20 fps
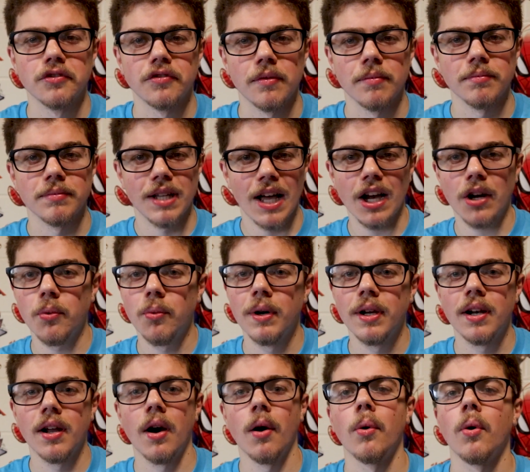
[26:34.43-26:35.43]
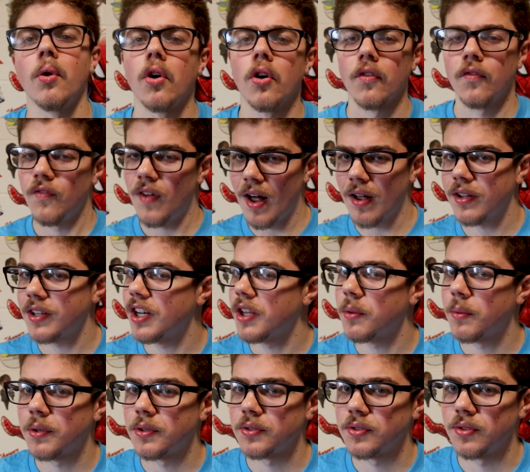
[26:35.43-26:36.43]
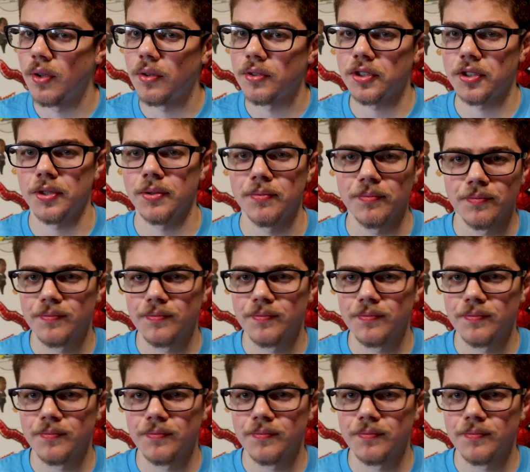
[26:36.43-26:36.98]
from Black Widow or Falcon and the Winter Soldier.